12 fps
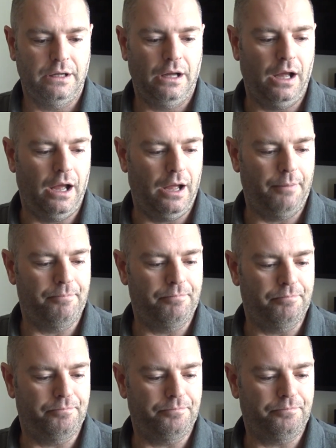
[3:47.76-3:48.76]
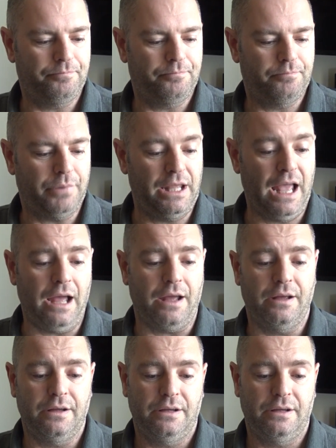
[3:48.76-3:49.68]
um, but yeah,